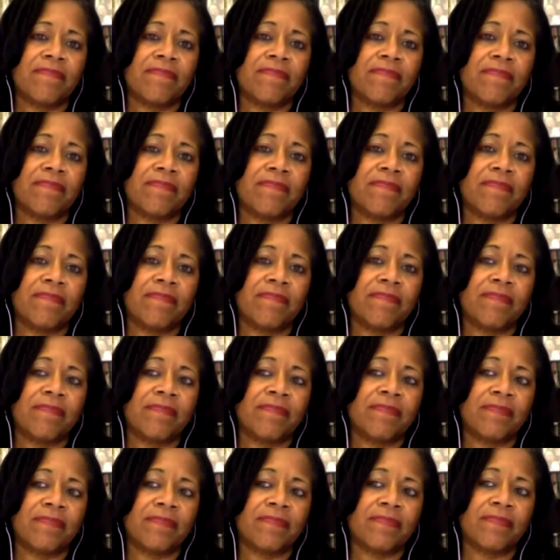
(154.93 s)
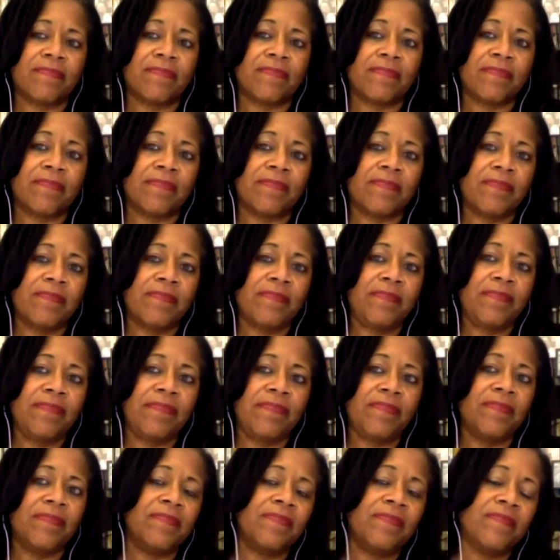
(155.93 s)

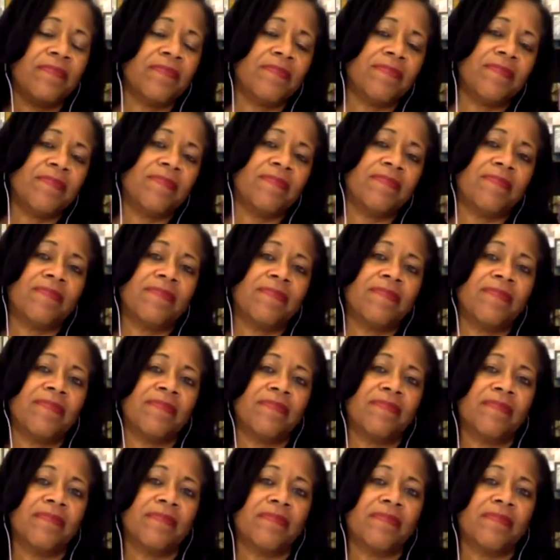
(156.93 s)
(not speaking)